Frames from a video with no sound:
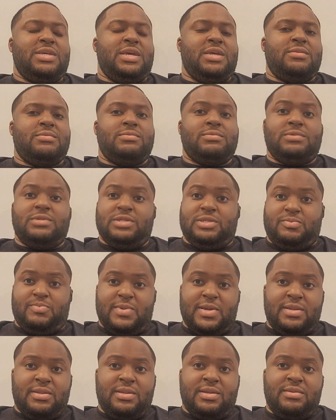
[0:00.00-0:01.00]
get
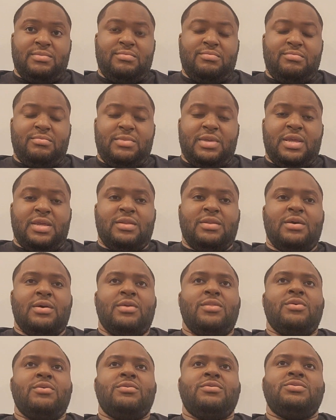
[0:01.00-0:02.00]
suspended, and
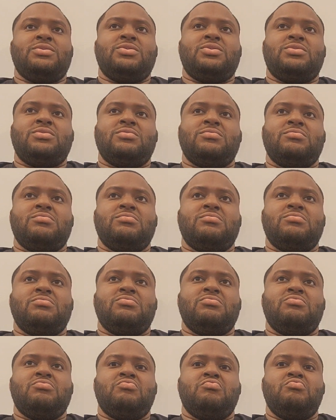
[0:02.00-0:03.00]
others
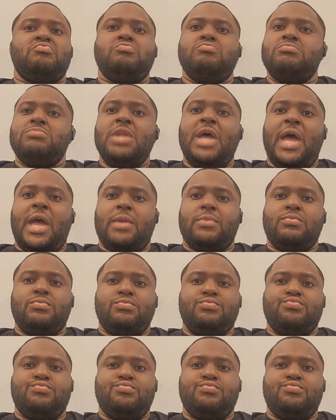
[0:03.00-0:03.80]
not.